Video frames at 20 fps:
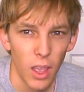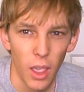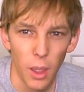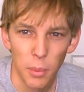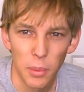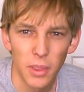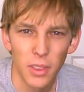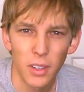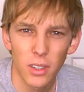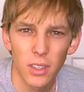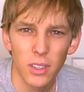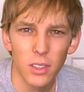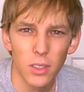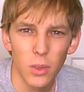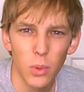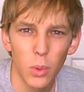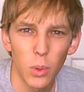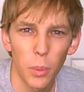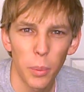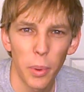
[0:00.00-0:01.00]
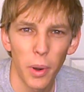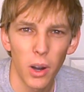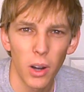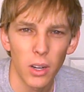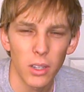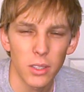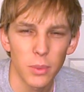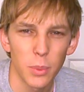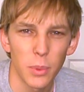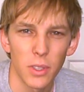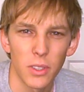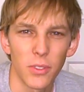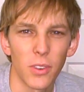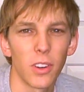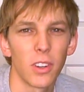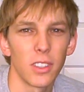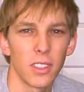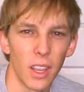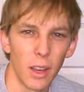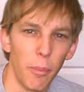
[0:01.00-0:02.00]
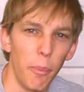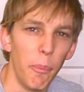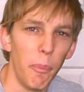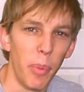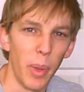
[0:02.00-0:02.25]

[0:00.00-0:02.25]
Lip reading: I mean, there is cool parts, but as far as, like,